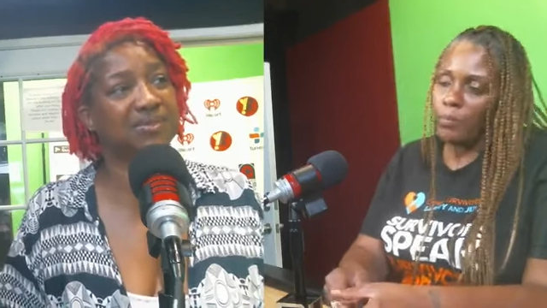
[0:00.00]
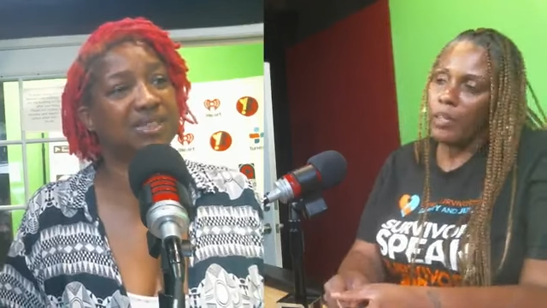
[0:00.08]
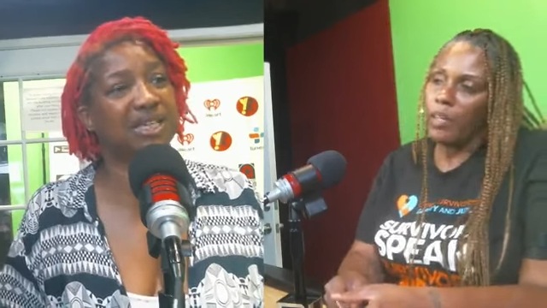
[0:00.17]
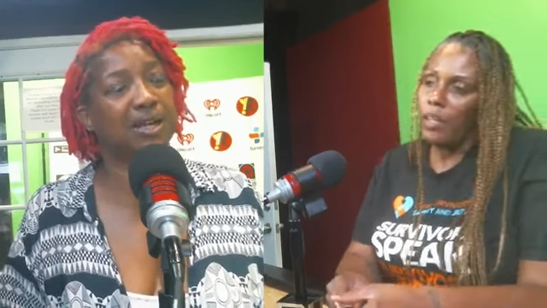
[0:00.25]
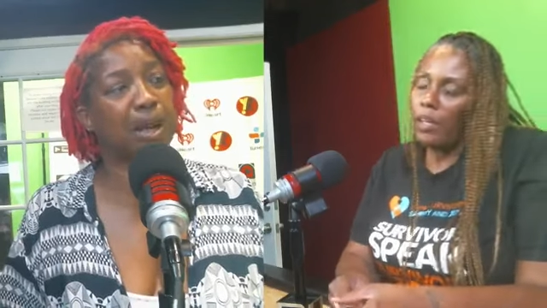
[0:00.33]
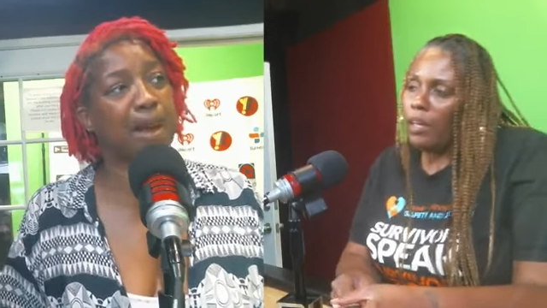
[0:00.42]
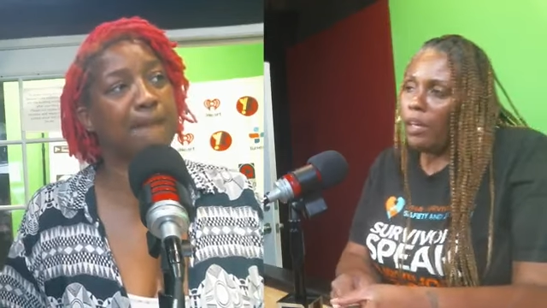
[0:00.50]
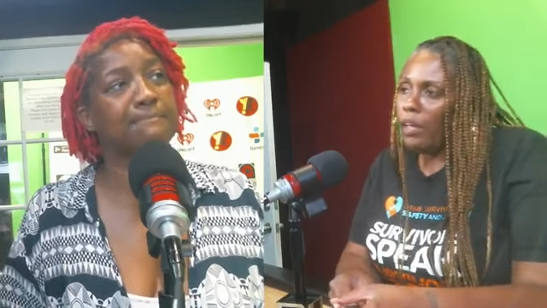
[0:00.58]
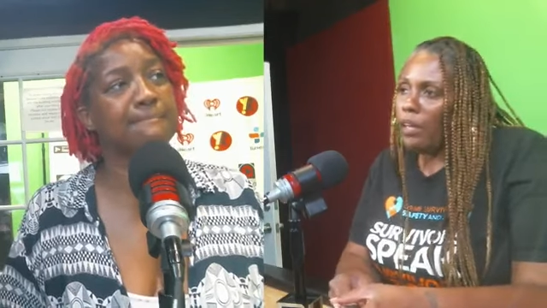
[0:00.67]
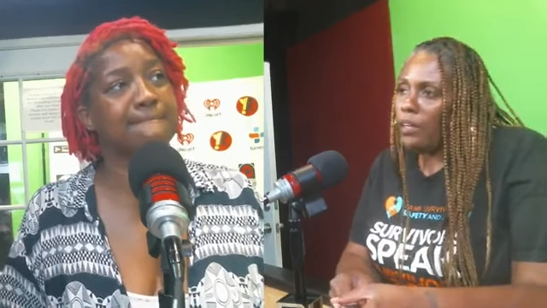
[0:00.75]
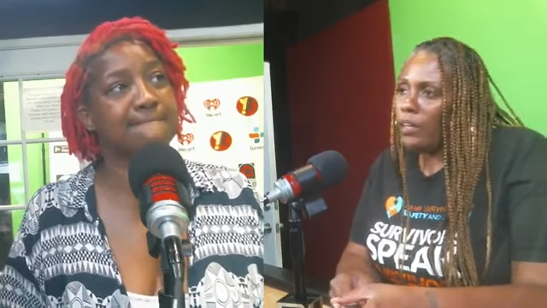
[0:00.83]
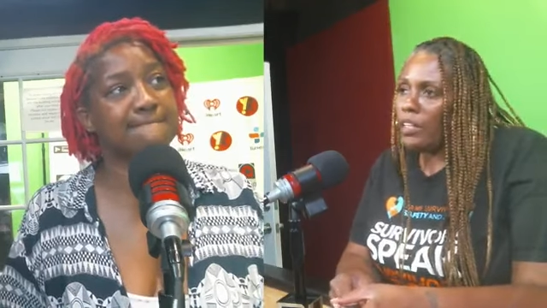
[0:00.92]
Speaker 1: Yeah.
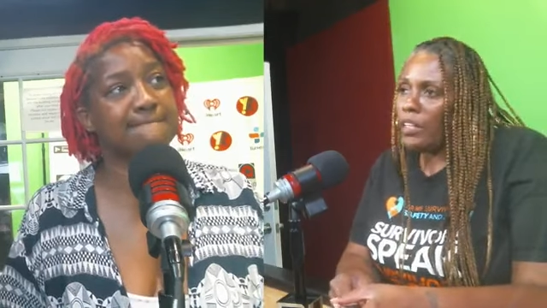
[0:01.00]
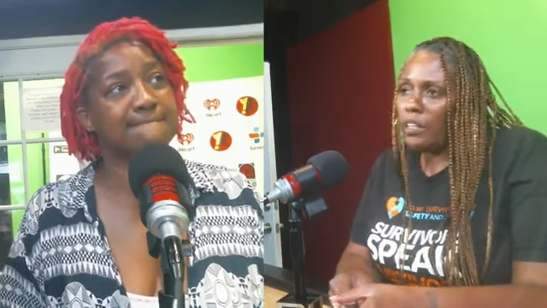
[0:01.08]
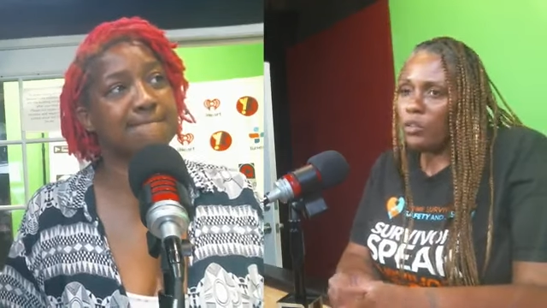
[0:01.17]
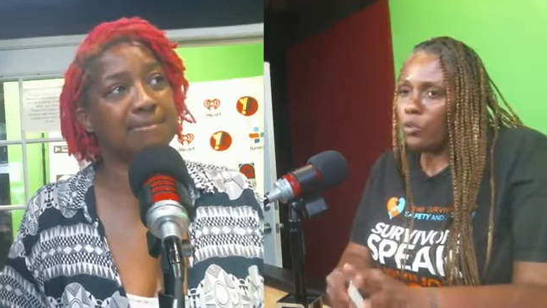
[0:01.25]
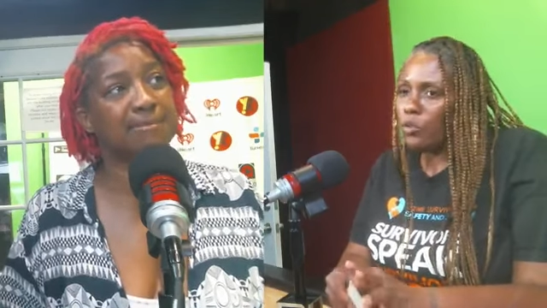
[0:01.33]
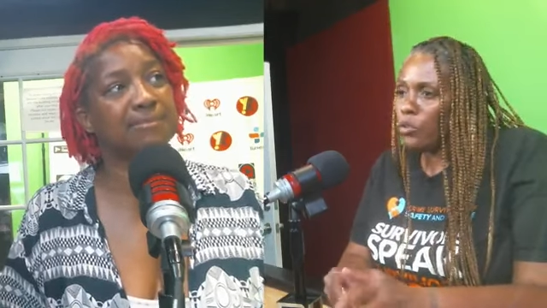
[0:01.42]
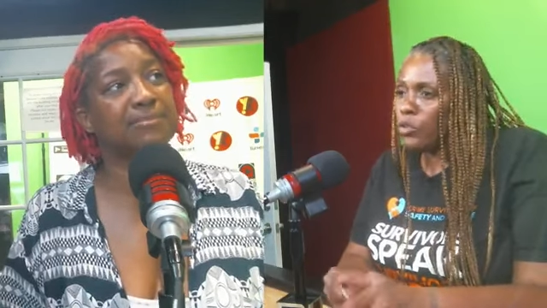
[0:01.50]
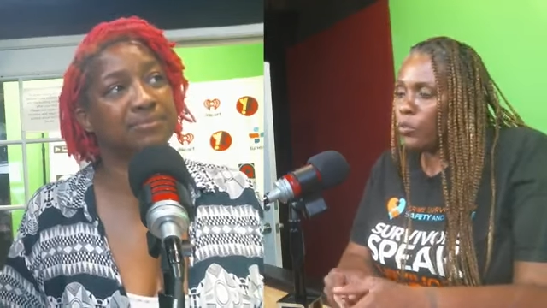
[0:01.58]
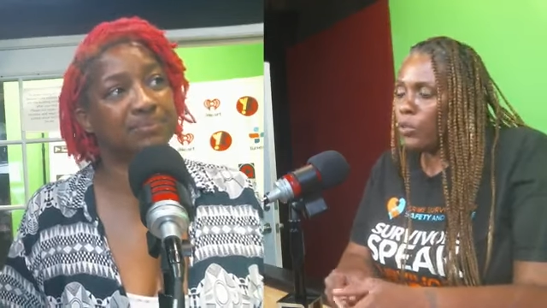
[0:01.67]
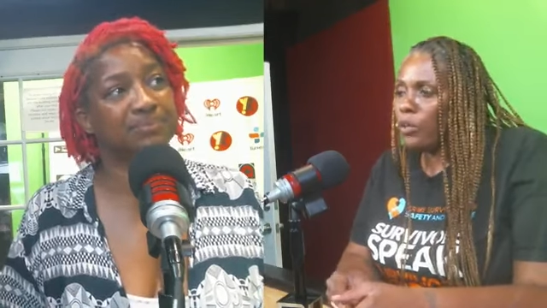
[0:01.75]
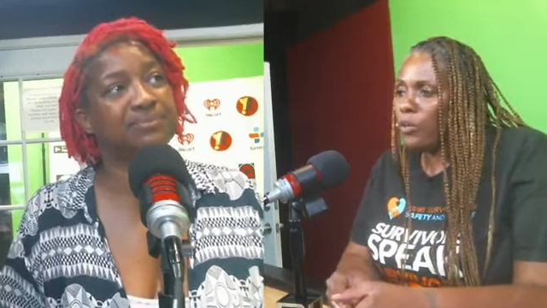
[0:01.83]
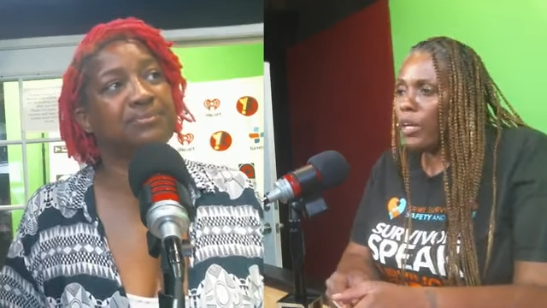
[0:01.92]
And they do those
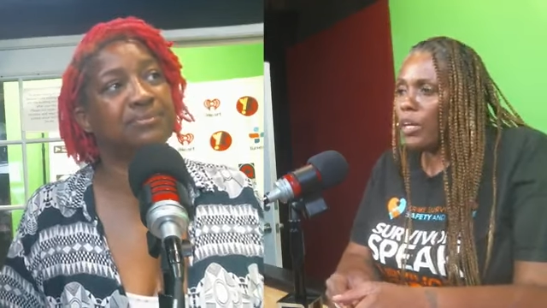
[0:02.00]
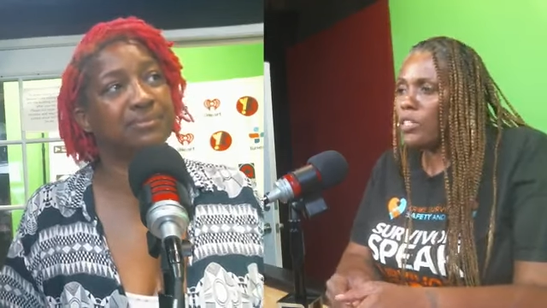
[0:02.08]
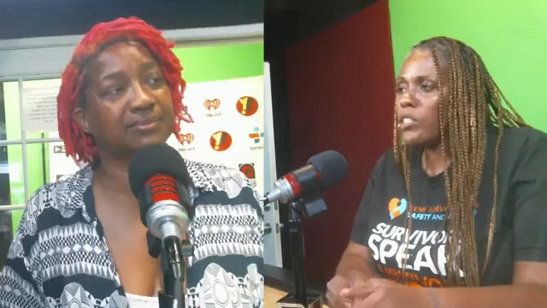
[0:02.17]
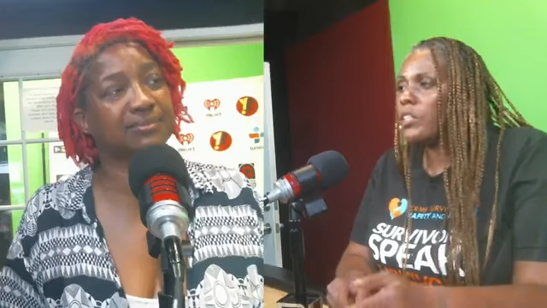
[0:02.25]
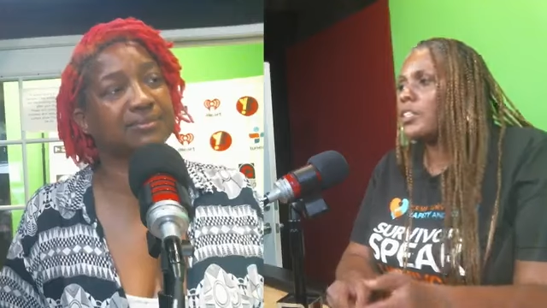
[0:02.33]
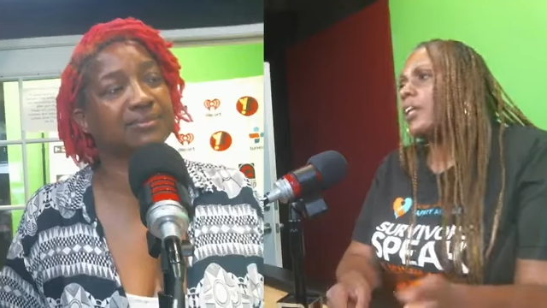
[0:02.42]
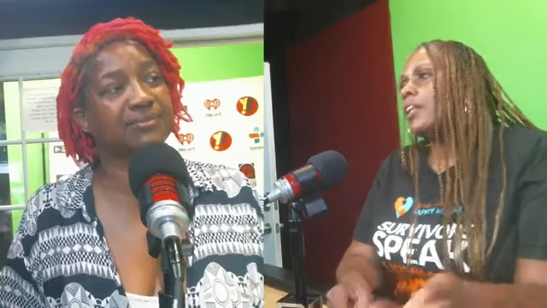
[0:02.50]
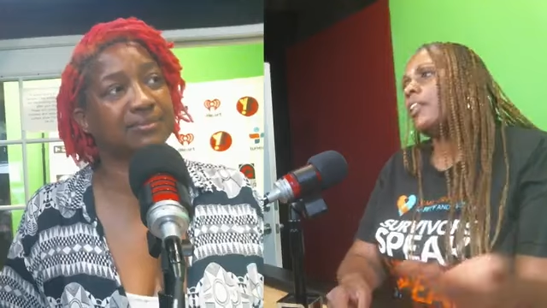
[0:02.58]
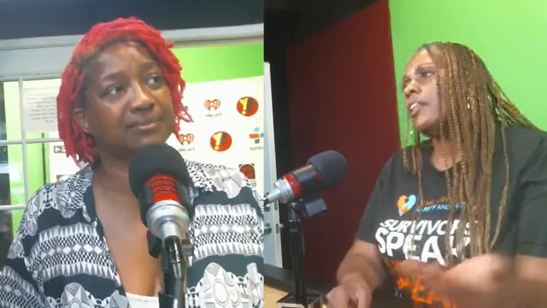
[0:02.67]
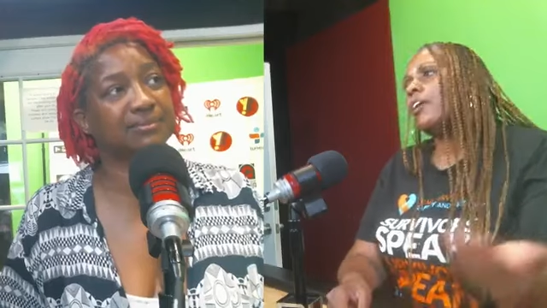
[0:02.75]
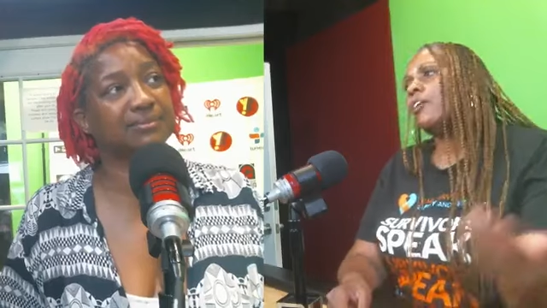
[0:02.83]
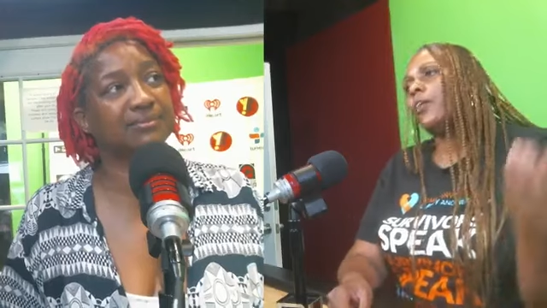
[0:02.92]
three locations, and
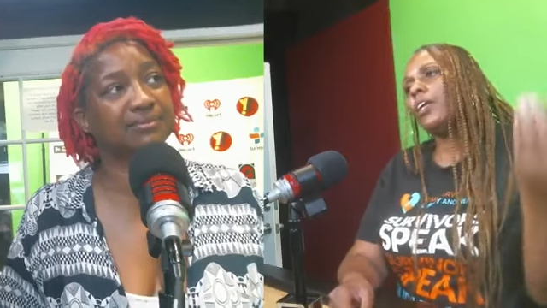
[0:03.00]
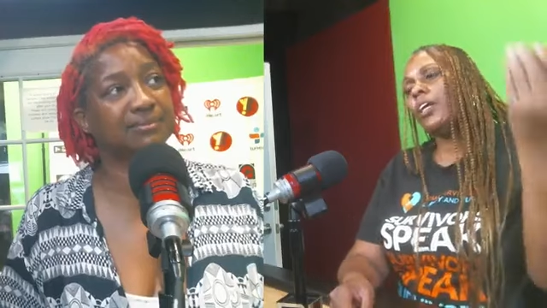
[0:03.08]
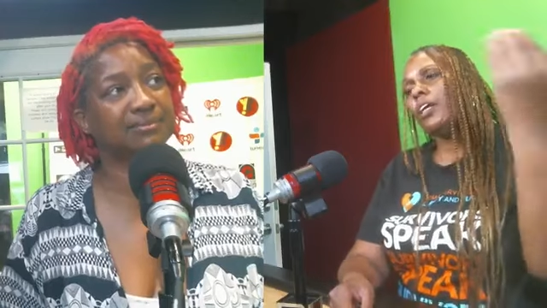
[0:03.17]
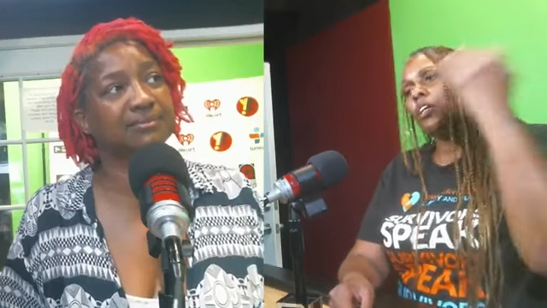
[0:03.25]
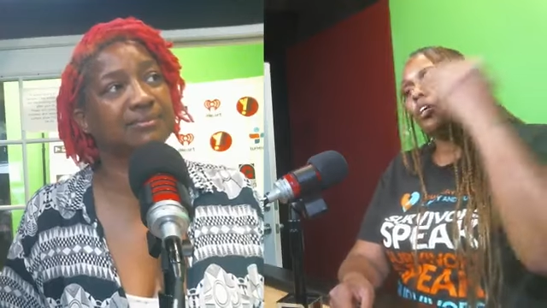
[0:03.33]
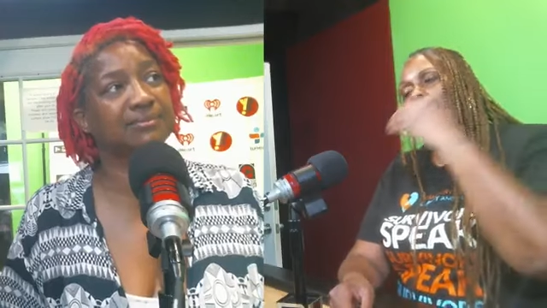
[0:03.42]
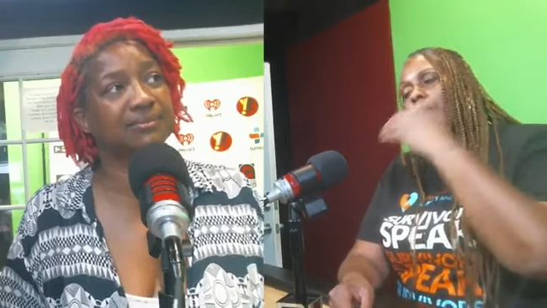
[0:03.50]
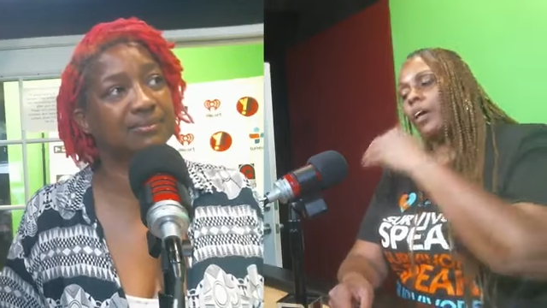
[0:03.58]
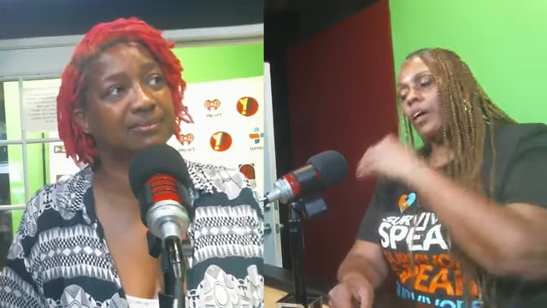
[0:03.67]
they're going to end up